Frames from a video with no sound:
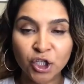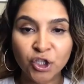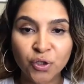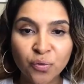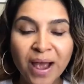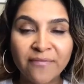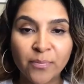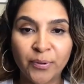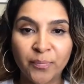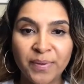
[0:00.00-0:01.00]
You have
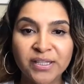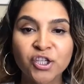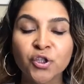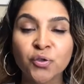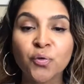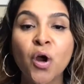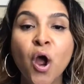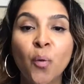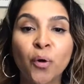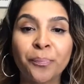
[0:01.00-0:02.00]
a purpose. You
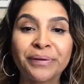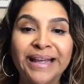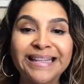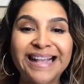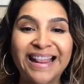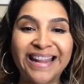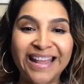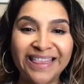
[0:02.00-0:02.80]
were placed on